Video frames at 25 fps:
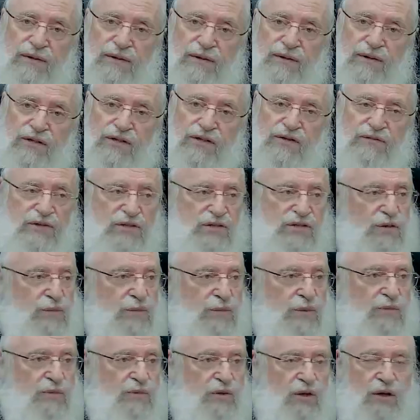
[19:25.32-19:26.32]
Shivas
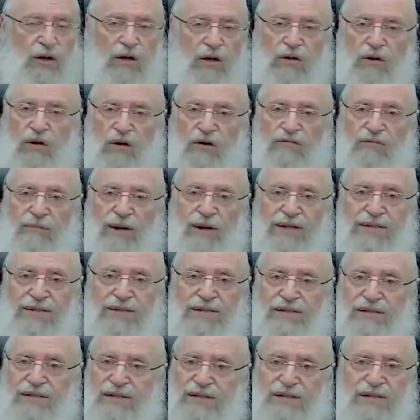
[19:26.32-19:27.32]
Yomim Toichel Olav
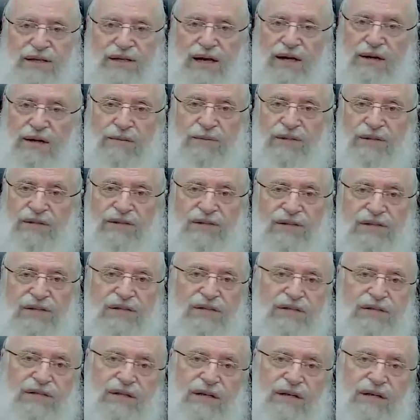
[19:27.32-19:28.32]
Matzos is not a mitzvah
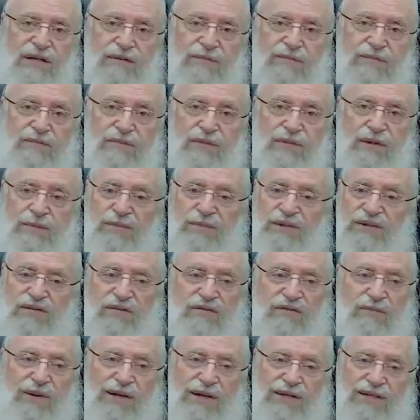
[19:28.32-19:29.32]
to say. The
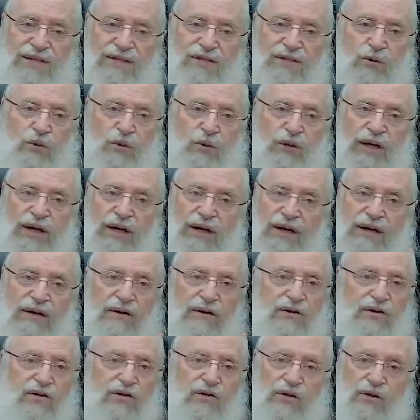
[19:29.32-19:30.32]
mitzvah of matzah is only
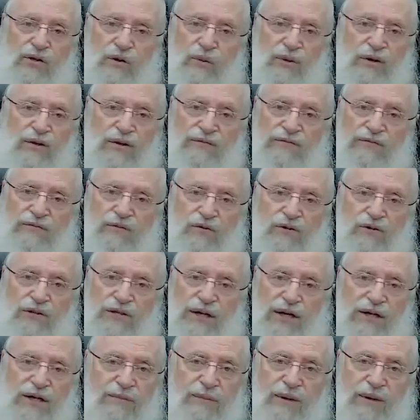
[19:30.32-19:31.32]
Leil Rishon, only the first
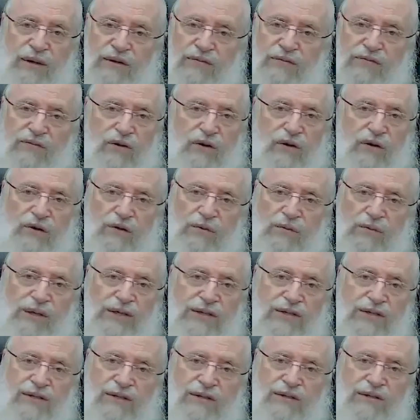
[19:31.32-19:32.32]
night, bed of Toichel
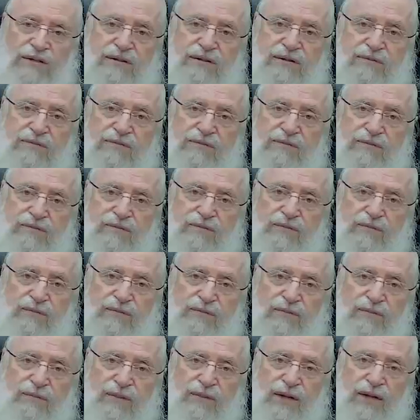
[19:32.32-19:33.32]
Matzos.
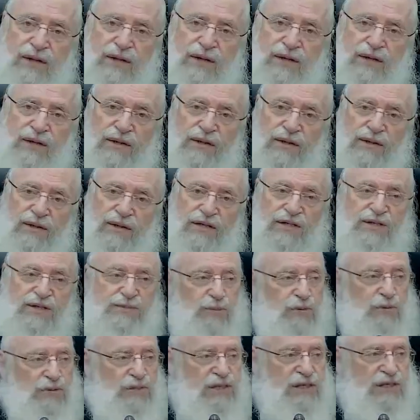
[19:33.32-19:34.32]
This
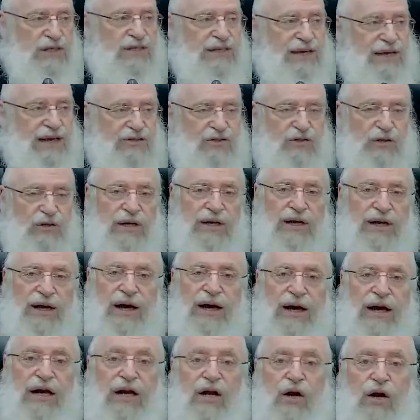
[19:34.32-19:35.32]
posuk is actually
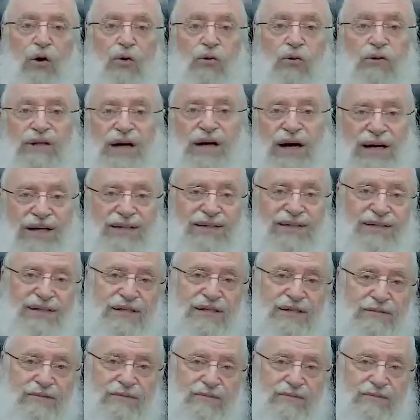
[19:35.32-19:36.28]
a lo ta'aseh.